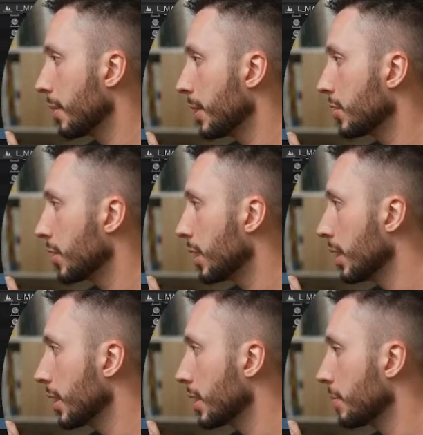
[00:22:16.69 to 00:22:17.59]
I'm actually going
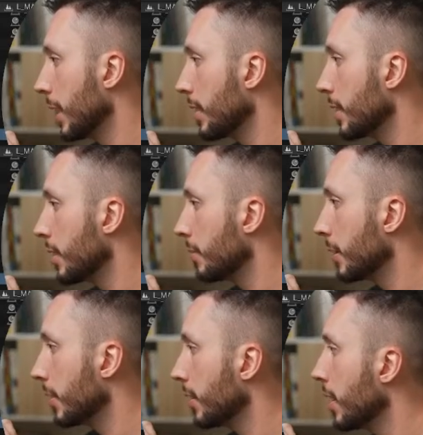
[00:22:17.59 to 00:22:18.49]
to expand this up here,